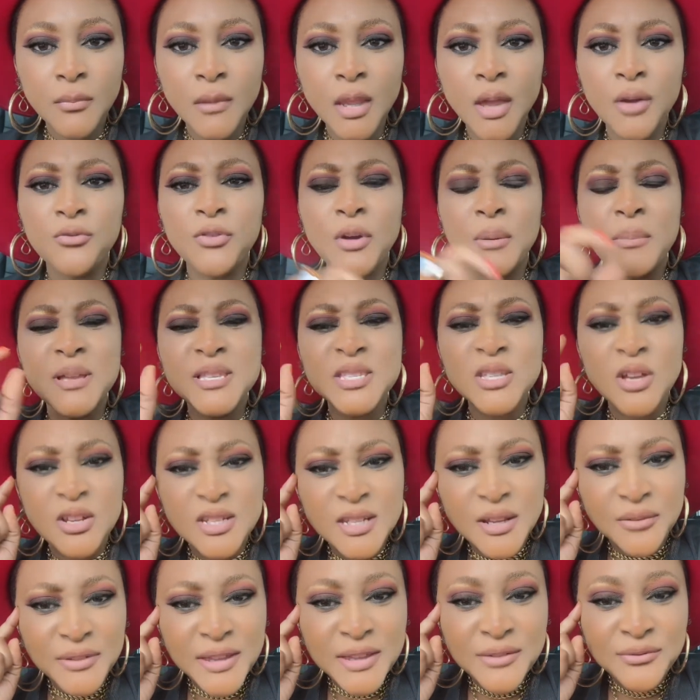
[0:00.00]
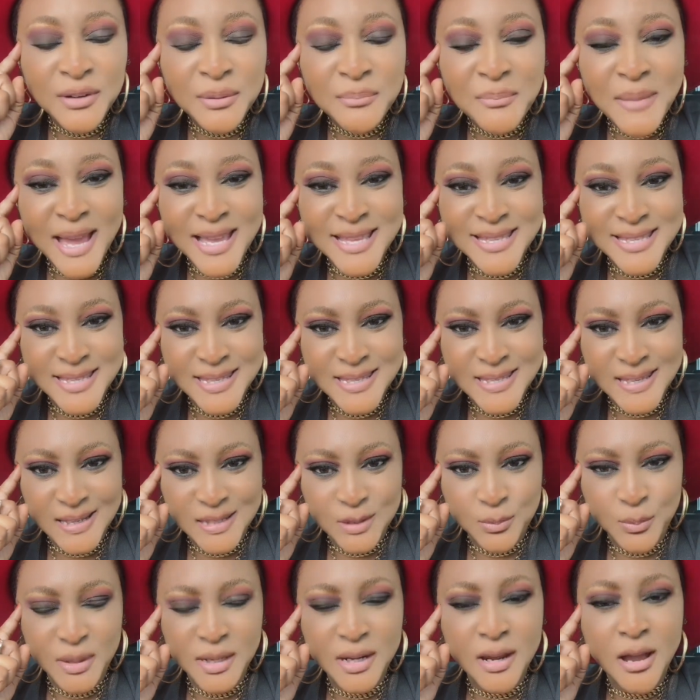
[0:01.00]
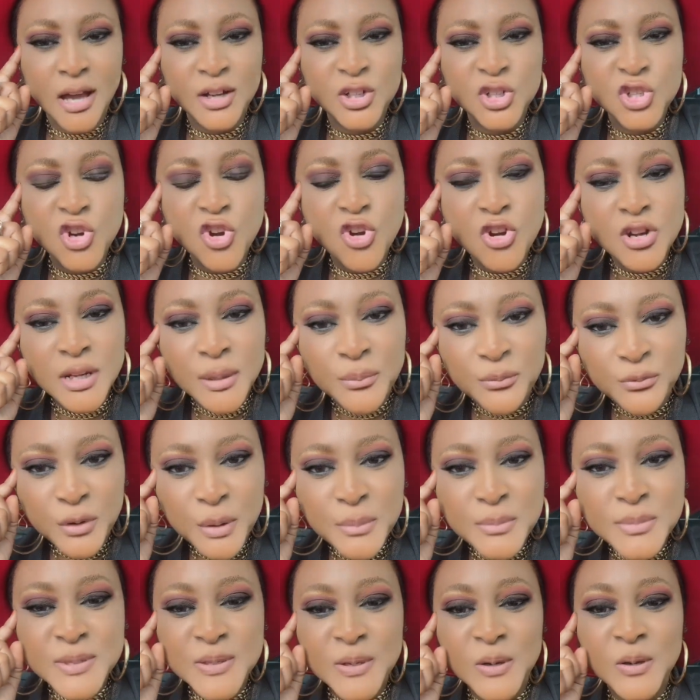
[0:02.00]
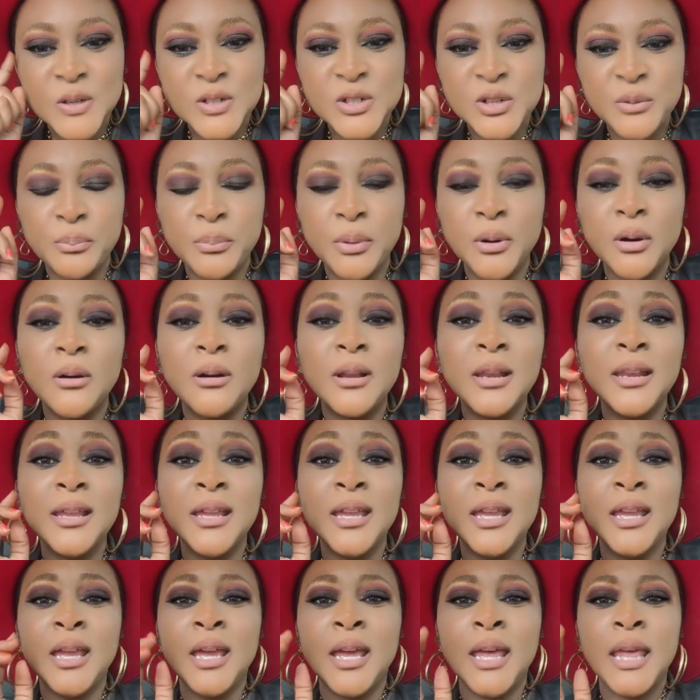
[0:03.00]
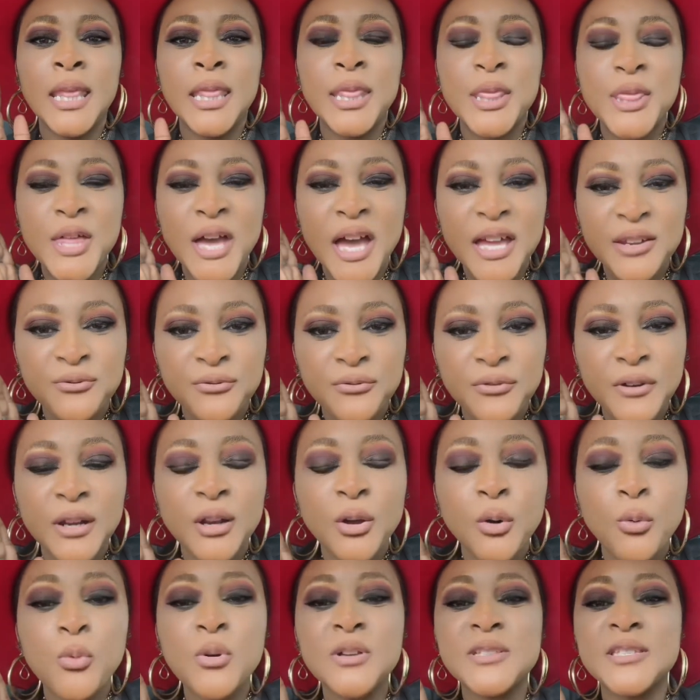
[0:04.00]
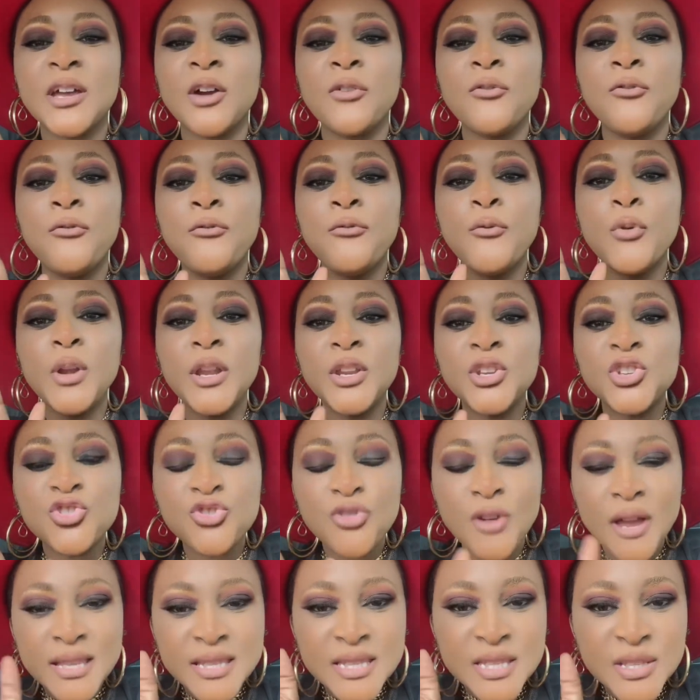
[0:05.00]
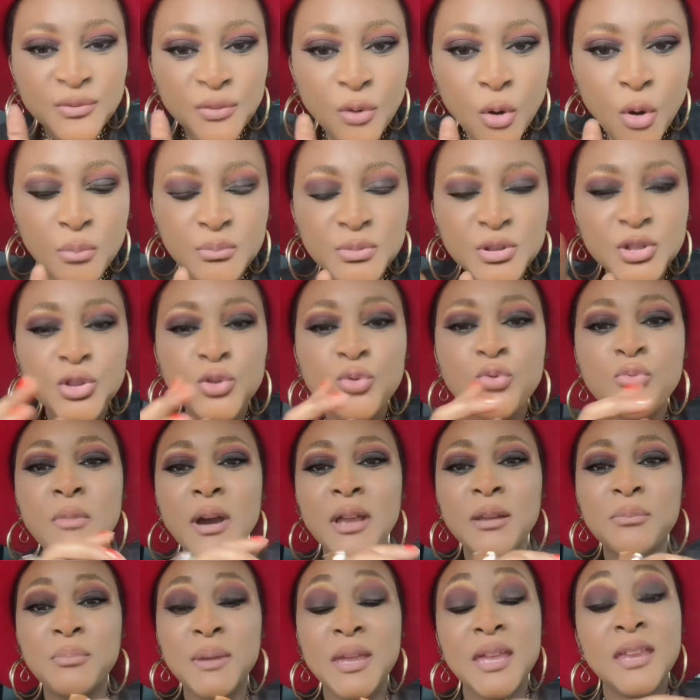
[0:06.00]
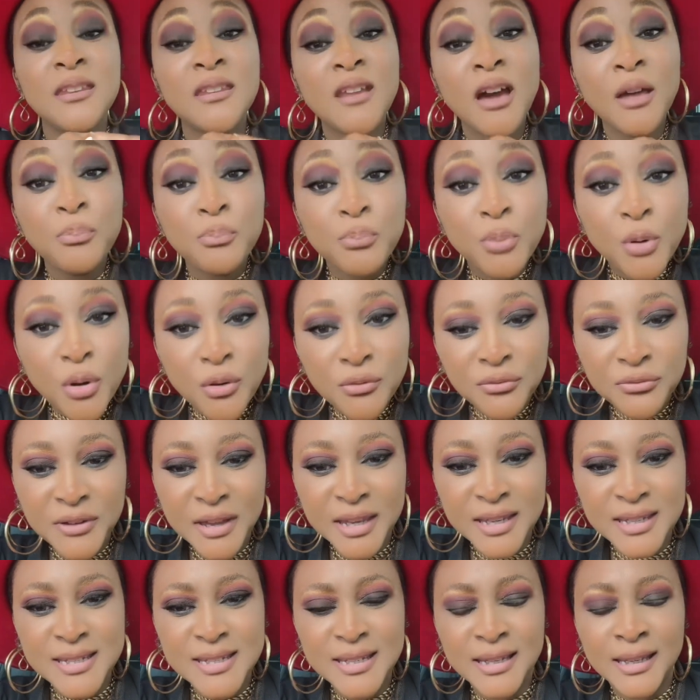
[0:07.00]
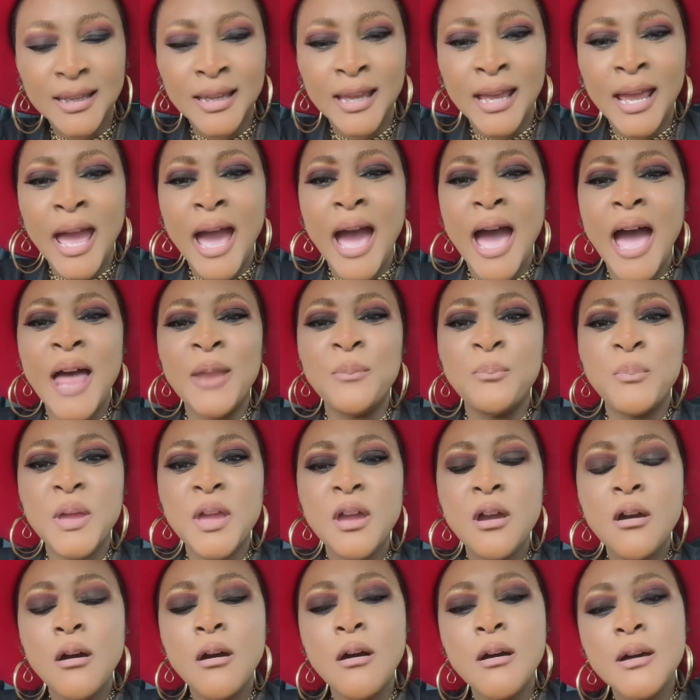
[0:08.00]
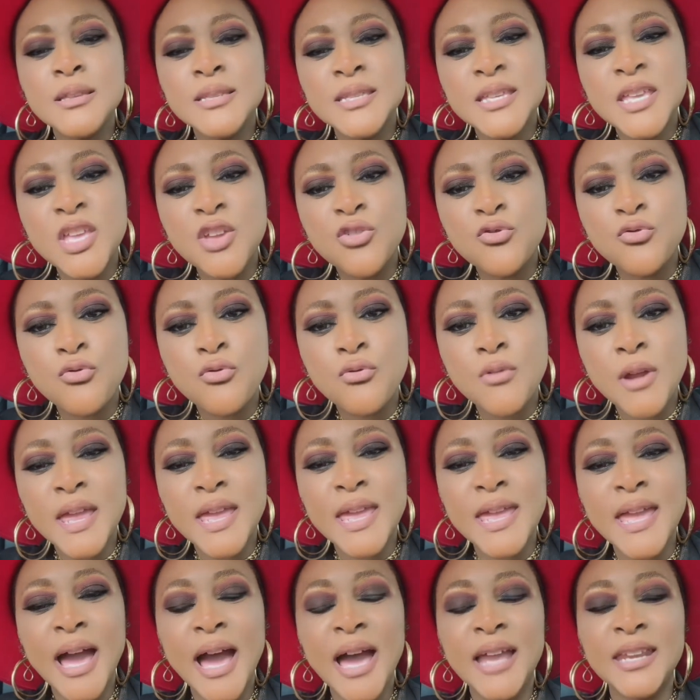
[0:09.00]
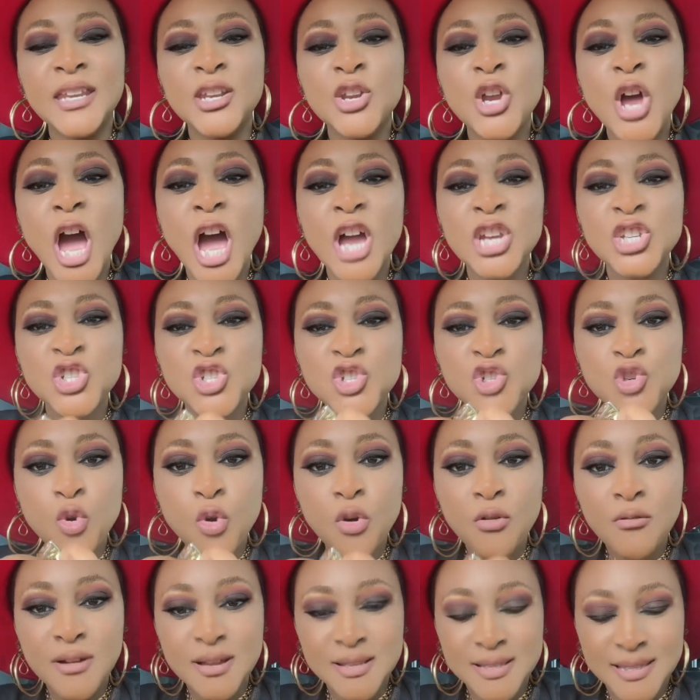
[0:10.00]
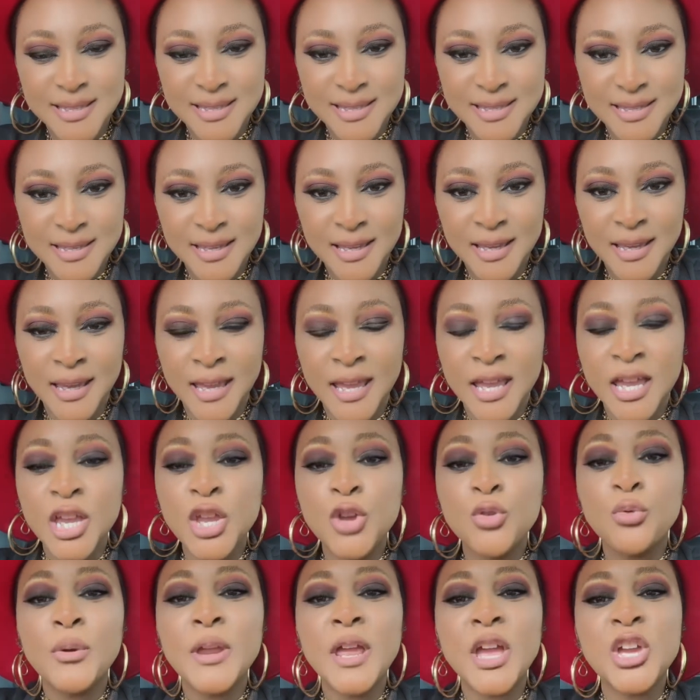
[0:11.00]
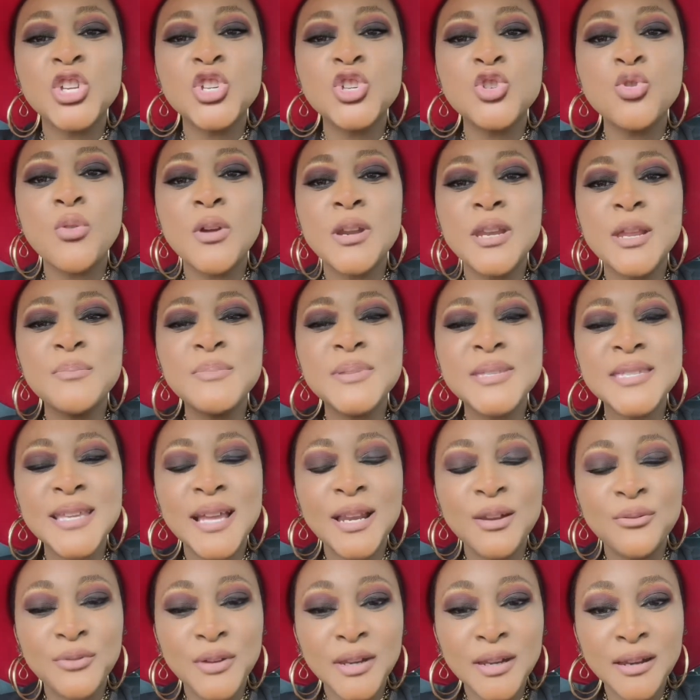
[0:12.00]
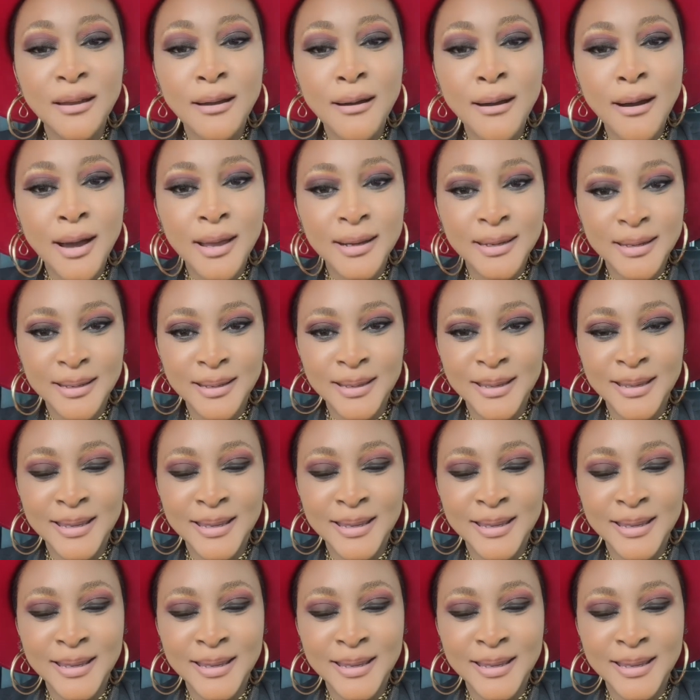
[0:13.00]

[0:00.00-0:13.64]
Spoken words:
from a sort of evil mindset, when God turned him from Saul to Paul, that fellow was a fully transformed human being, not perfect. And because he had the assurance, he reassured himself in God,